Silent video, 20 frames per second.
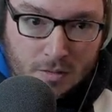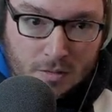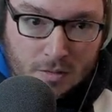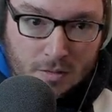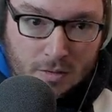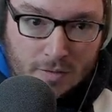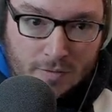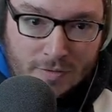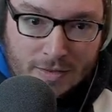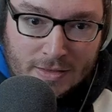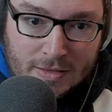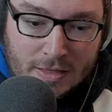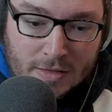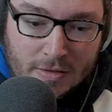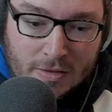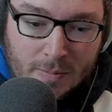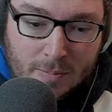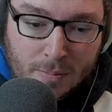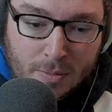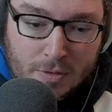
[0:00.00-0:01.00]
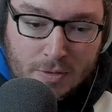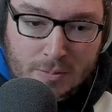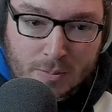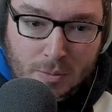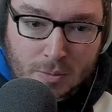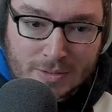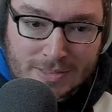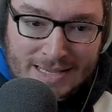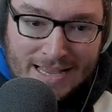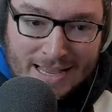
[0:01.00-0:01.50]
If the boss
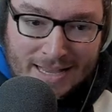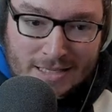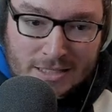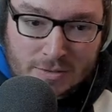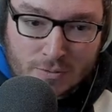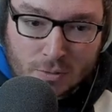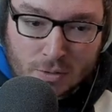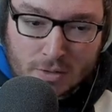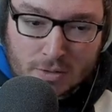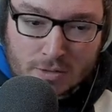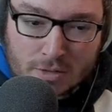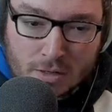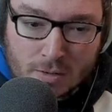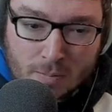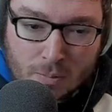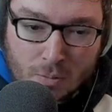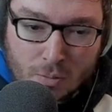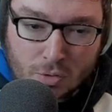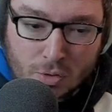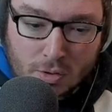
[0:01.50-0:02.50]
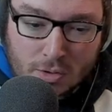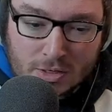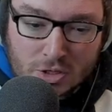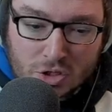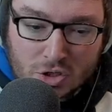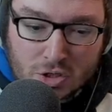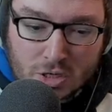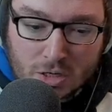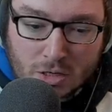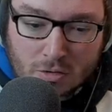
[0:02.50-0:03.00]
spawns ads, for example, you can
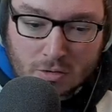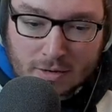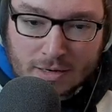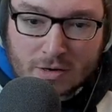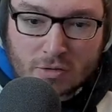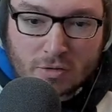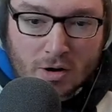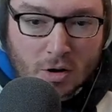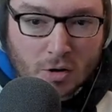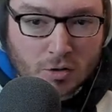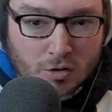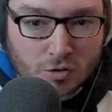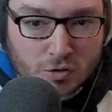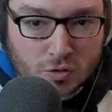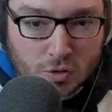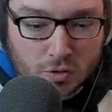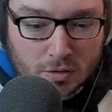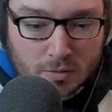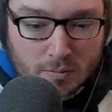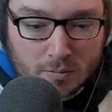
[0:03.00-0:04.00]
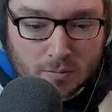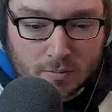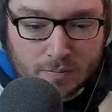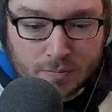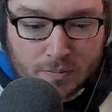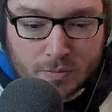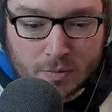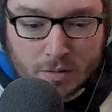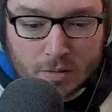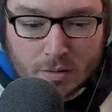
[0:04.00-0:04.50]
generally crowd control them
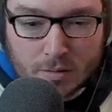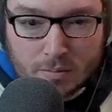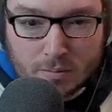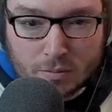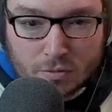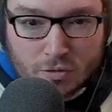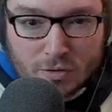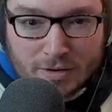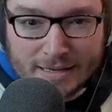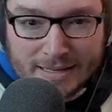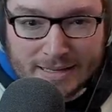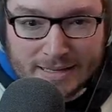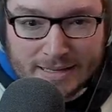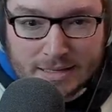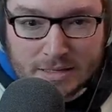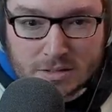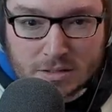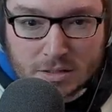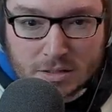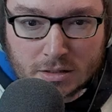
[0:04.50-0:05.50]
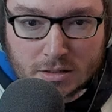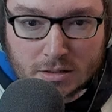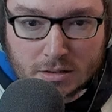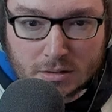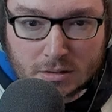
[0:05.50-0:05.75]
pretty easily.